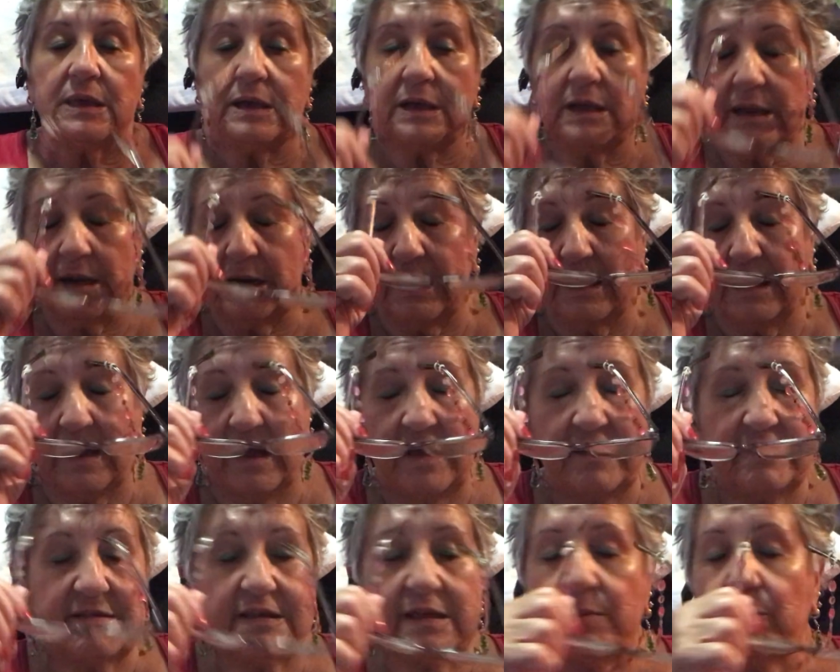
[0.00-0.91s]
in
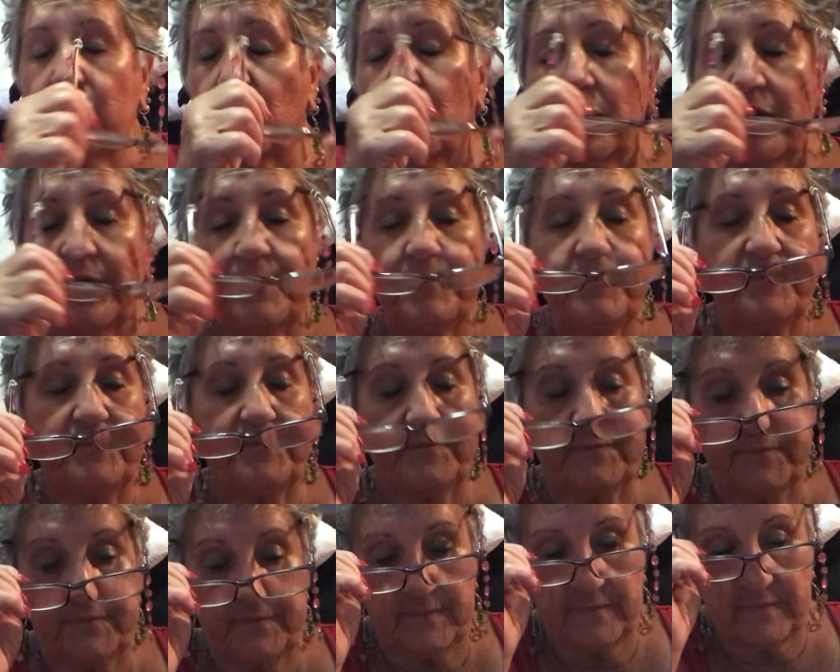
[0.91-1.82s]
AC Moore.
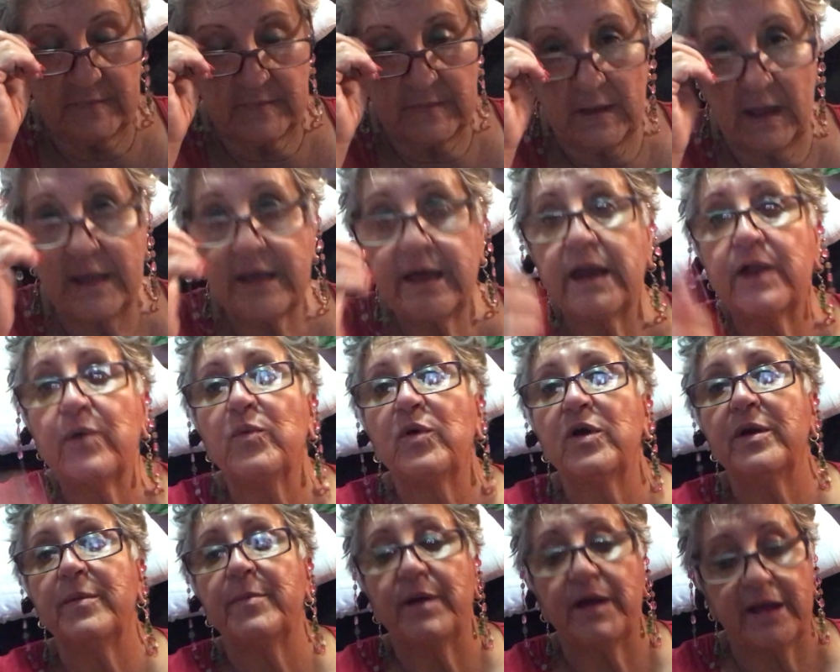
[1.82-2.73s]
I gotta
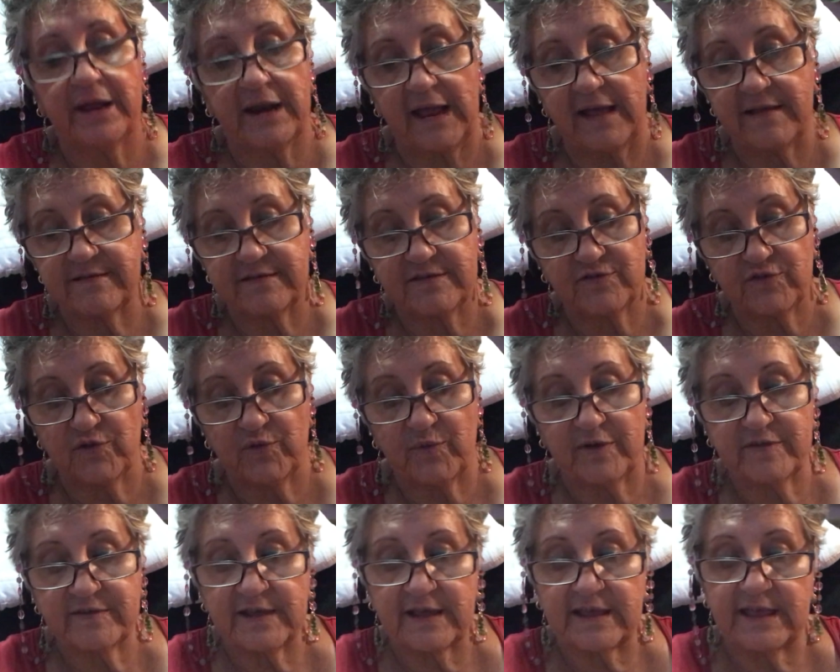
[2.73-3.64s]
wear my glasses,
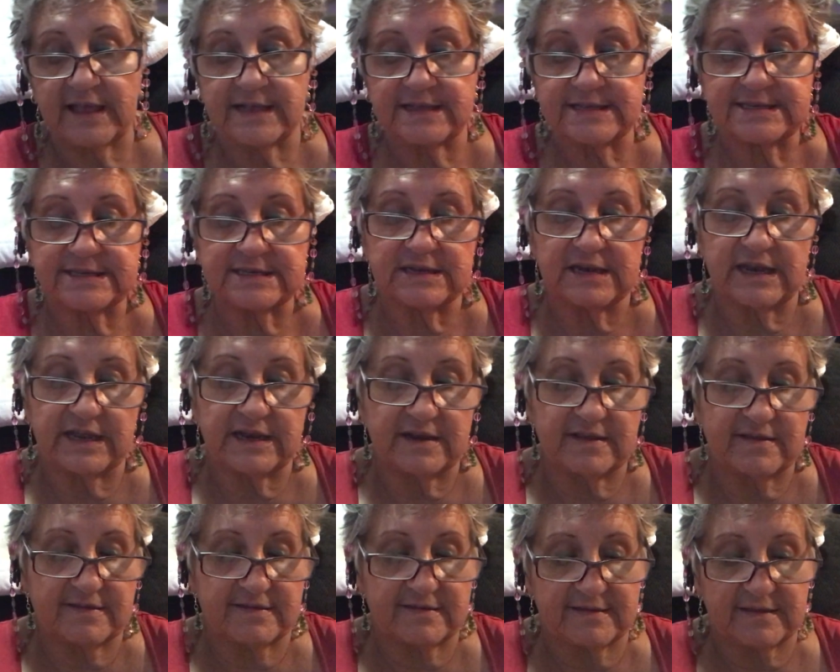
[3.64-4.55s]
otherwise I can't see,
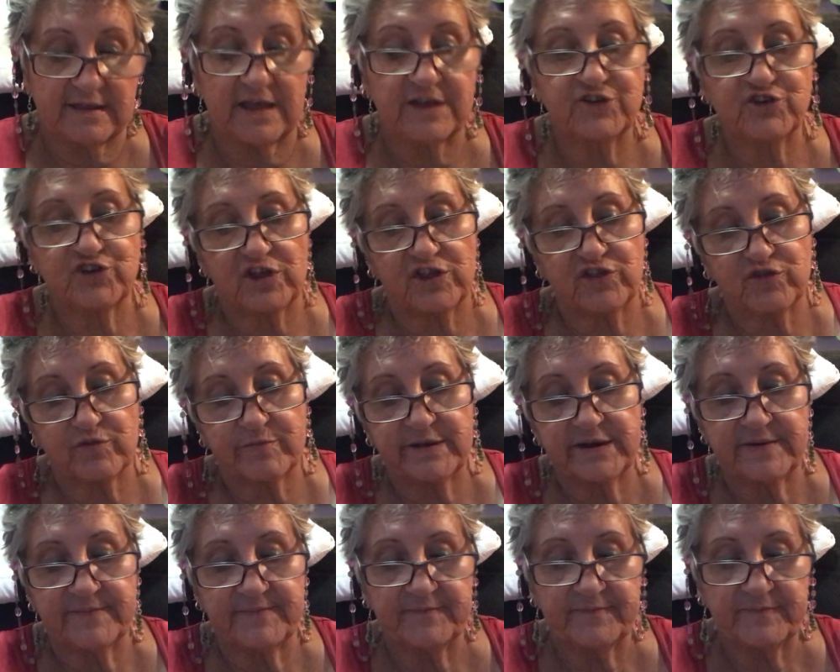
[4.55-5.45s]
ladies and
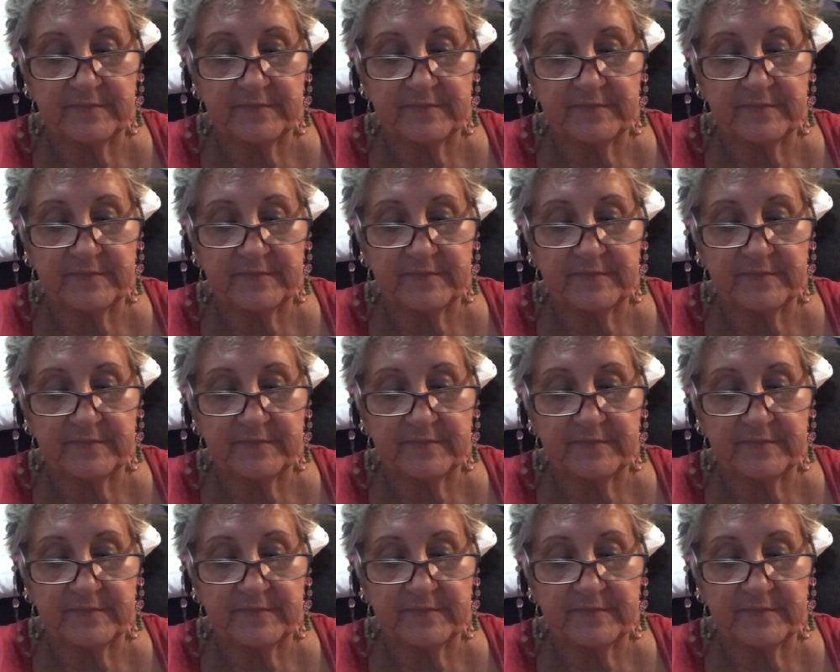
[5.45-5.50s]
gentlemen.